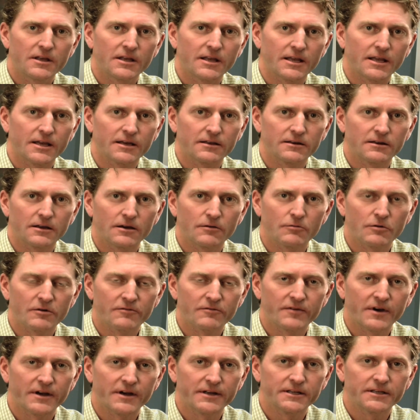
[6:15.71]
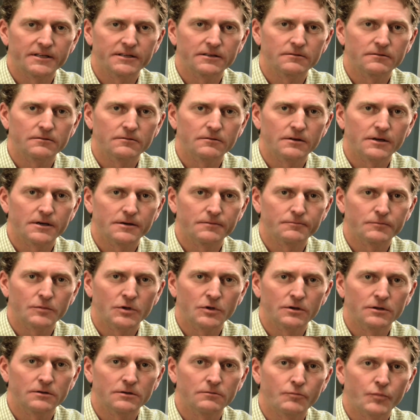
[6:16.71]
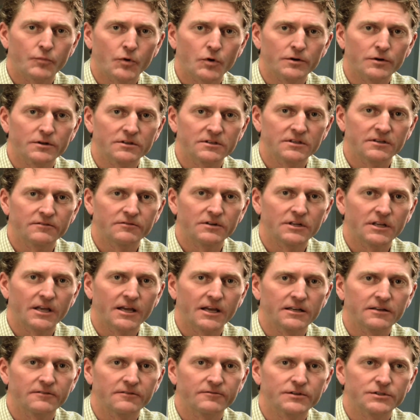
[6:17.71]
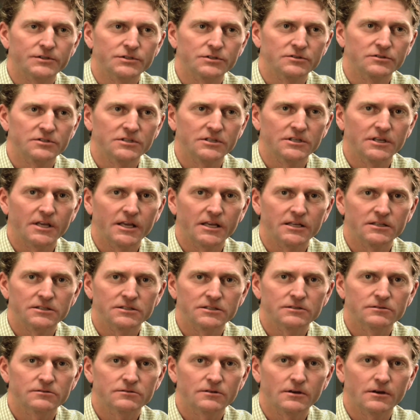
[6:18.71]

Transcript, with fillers: and uh, we're finding um, good productivity and efficiency gains